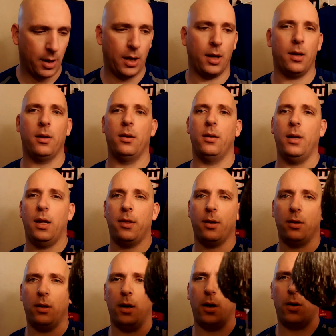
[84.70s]
my Nathan
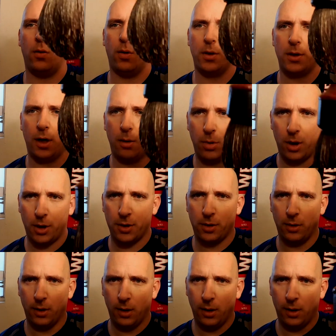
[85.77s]
Clark horsehair brush,
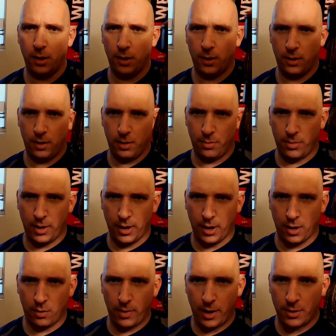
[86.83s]
my
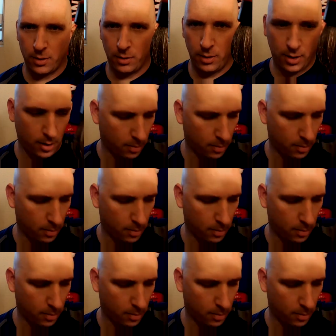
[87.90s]
uh, retro